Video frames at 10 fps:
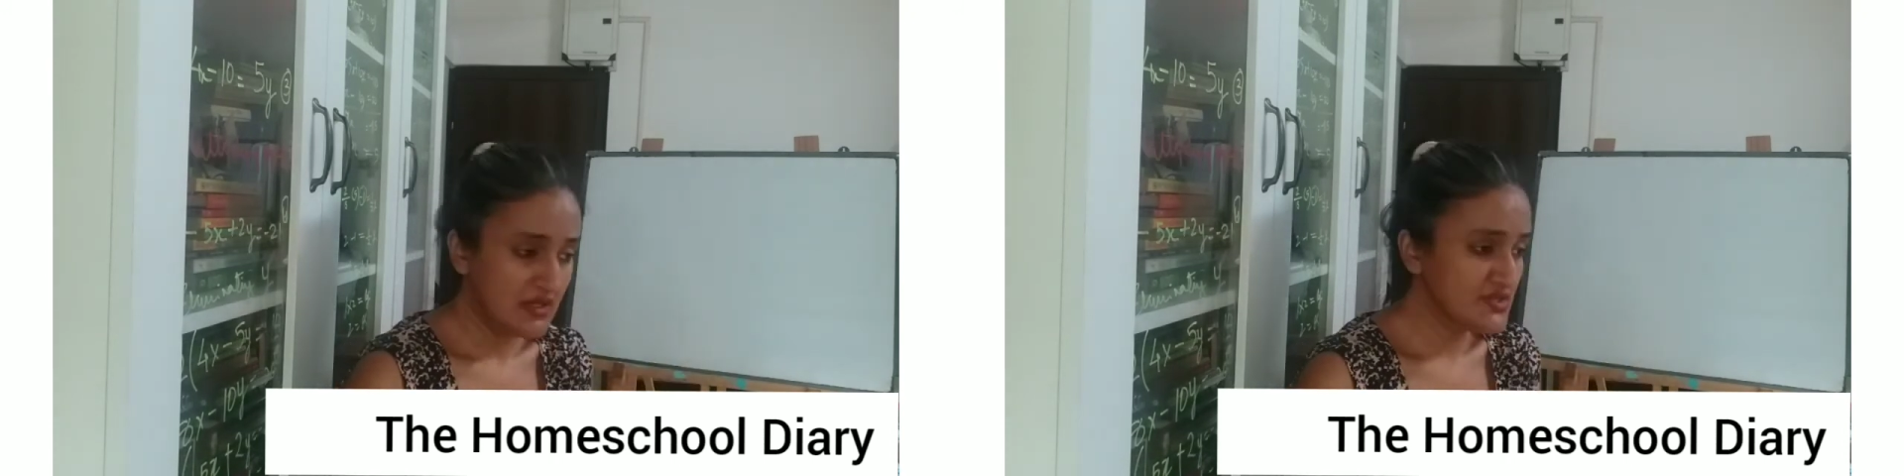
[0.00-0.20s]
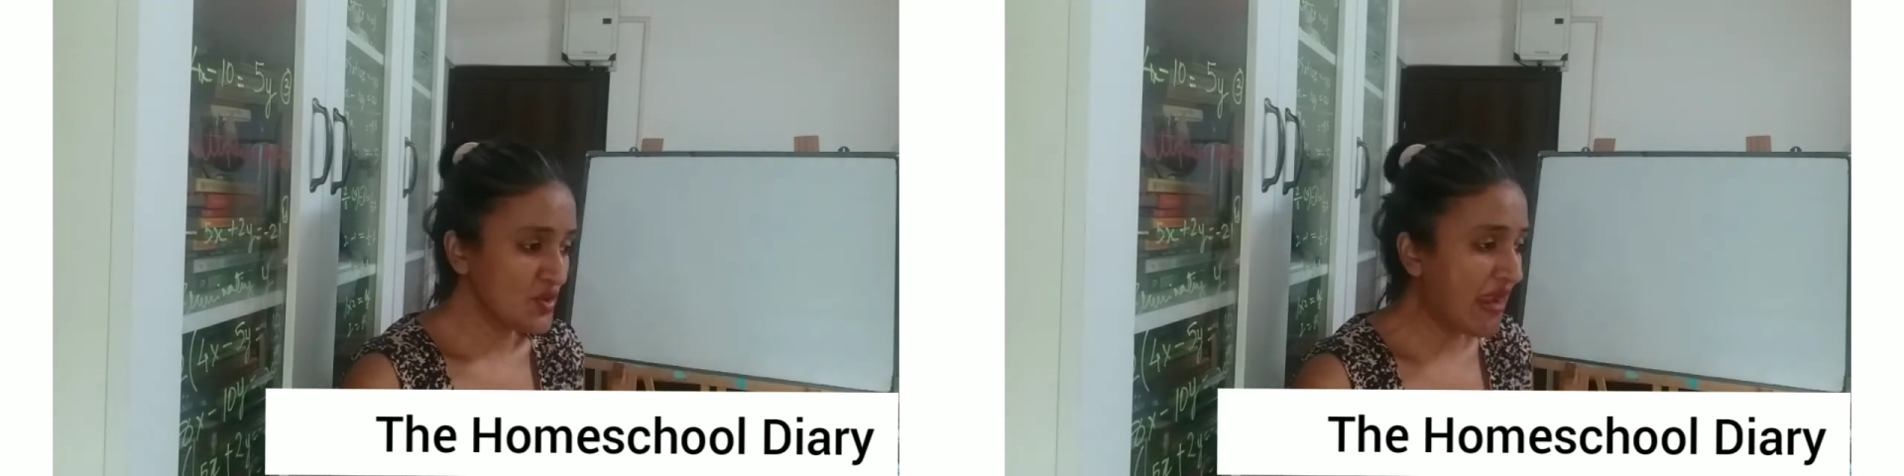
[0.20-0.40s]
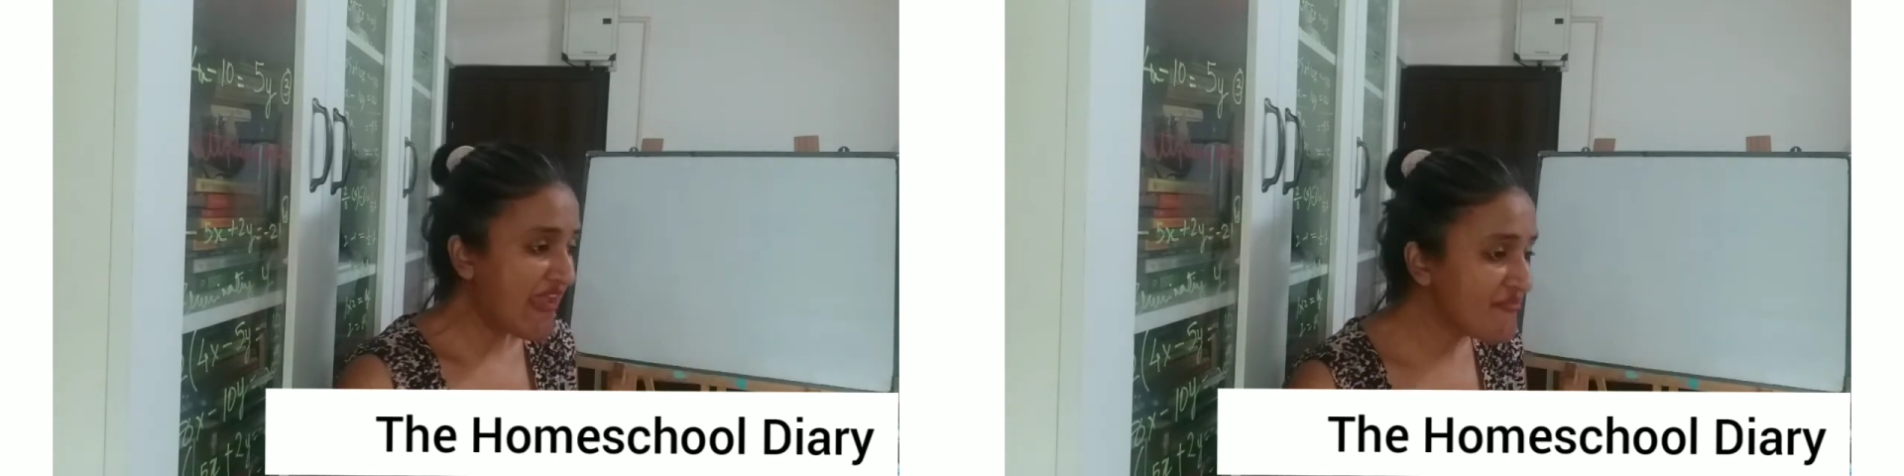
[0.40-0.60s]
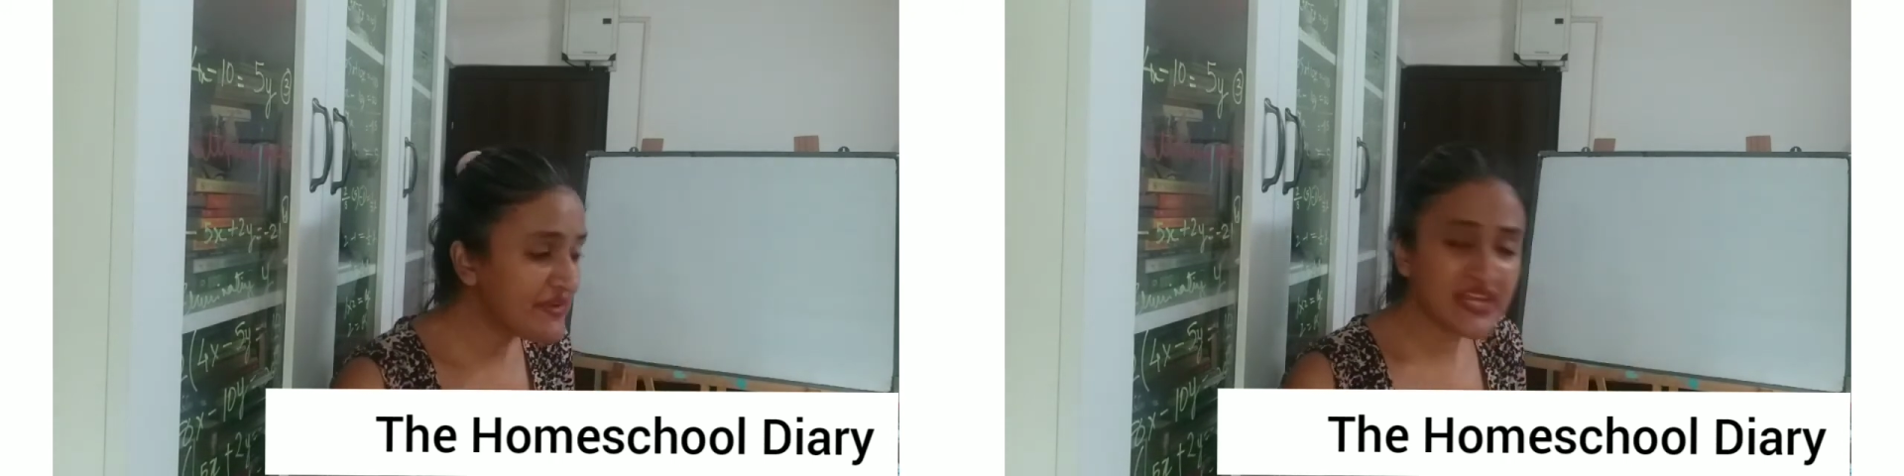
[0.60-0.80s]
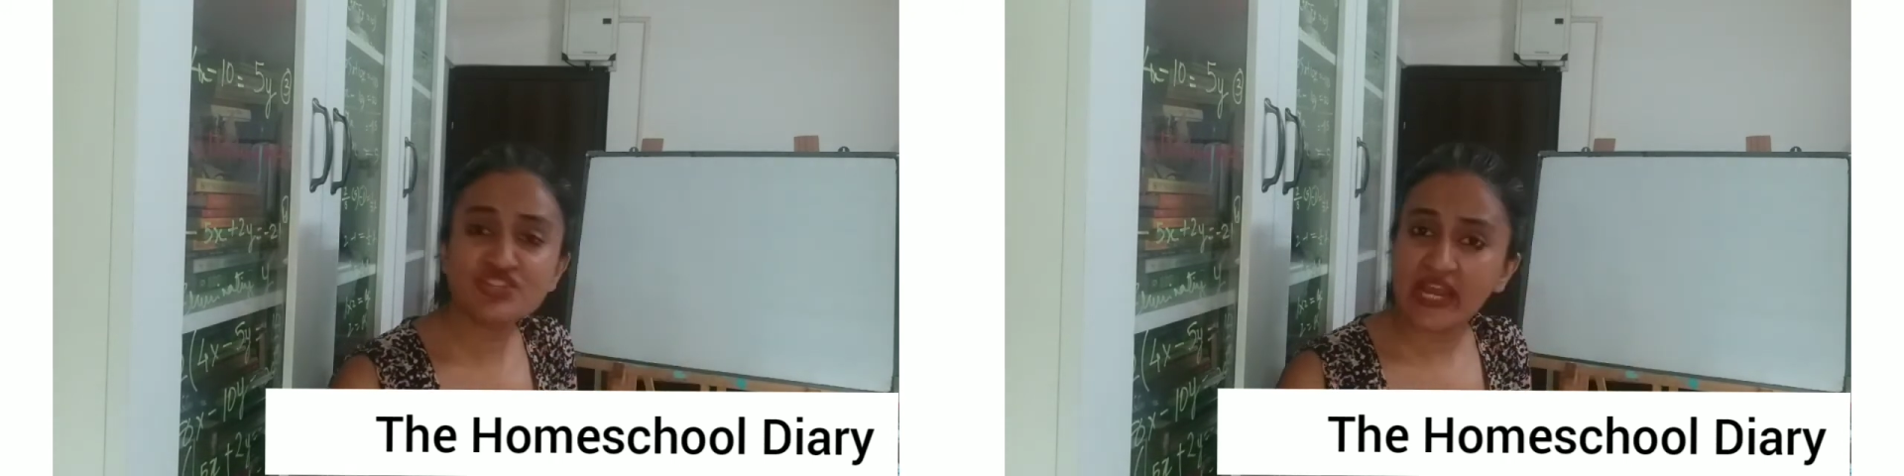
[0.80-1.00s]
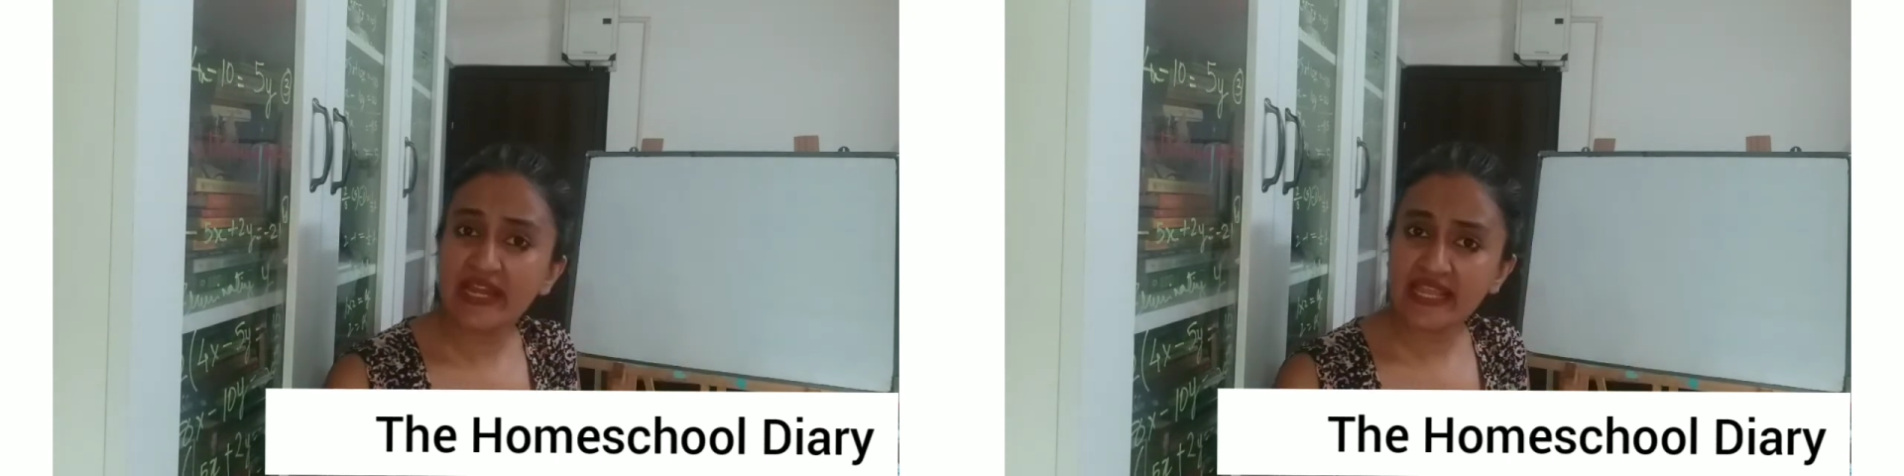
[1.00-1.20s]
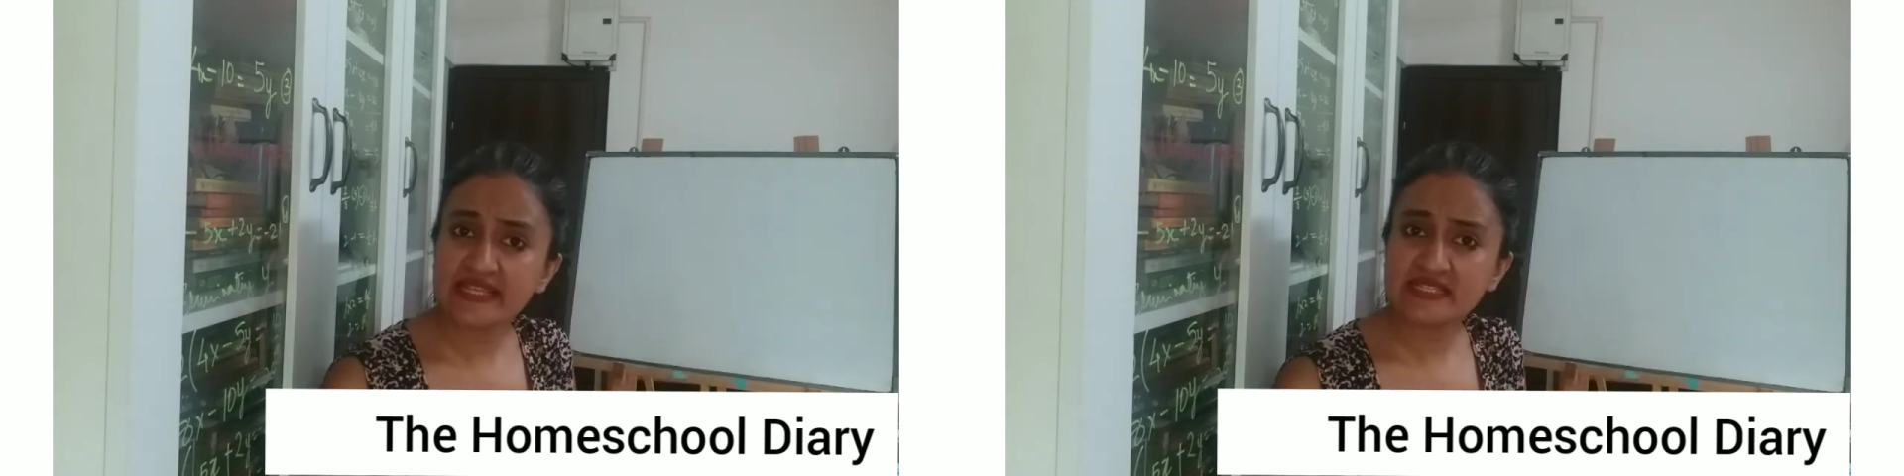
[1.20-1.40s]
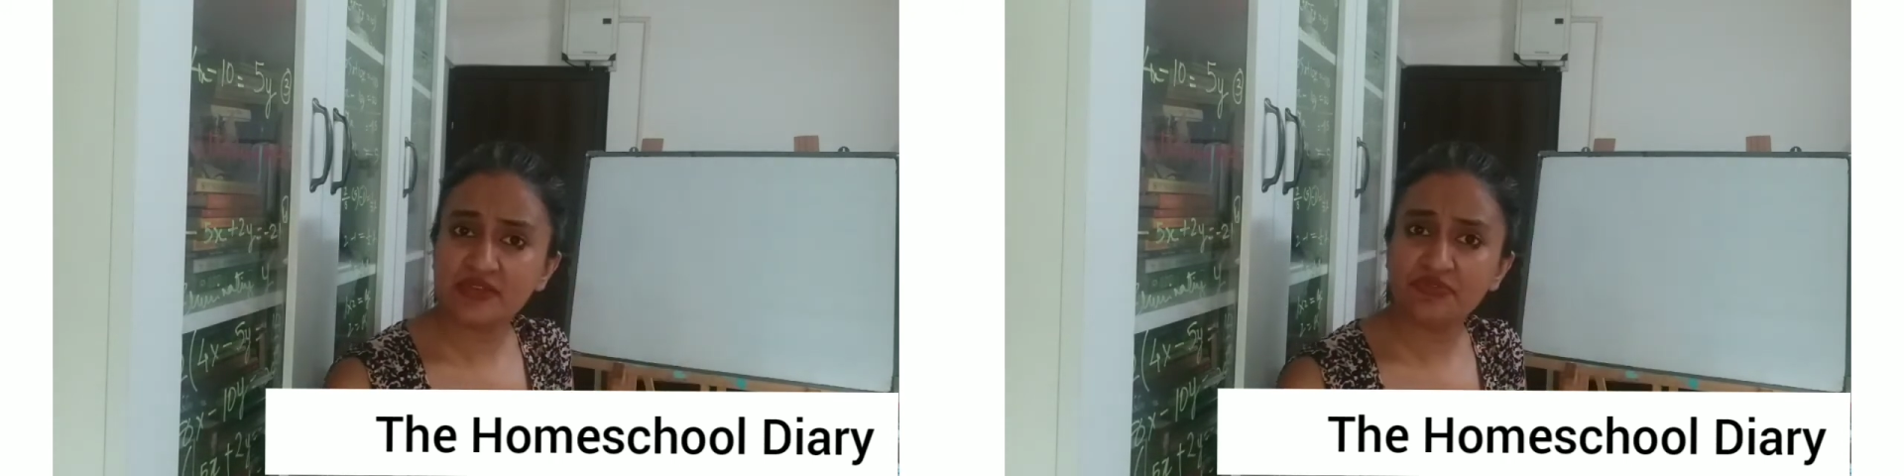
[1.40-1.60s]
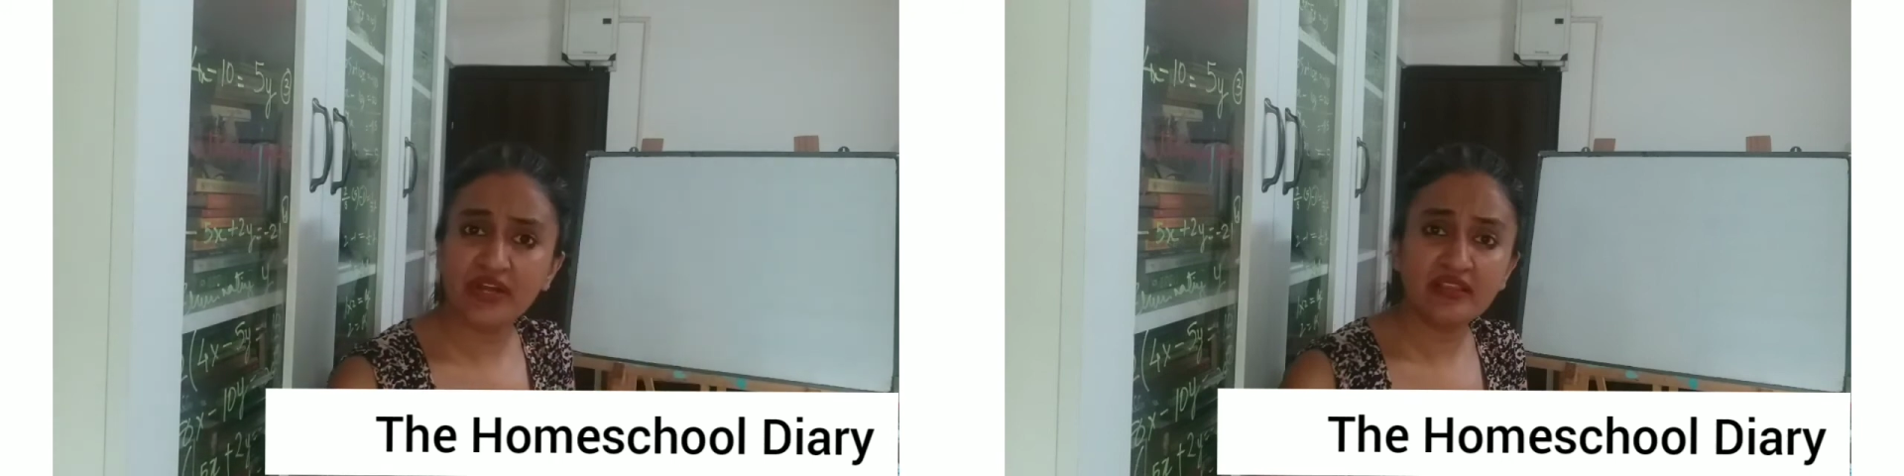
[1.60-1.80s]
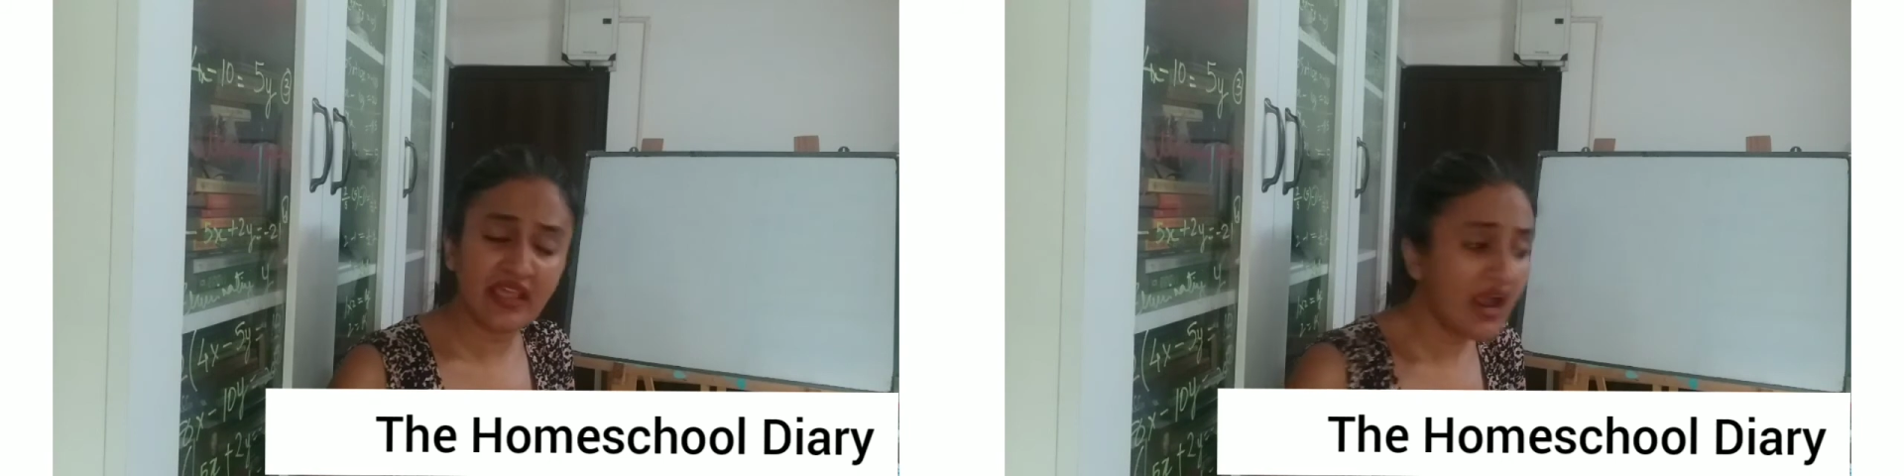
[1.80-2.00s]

So every child is different.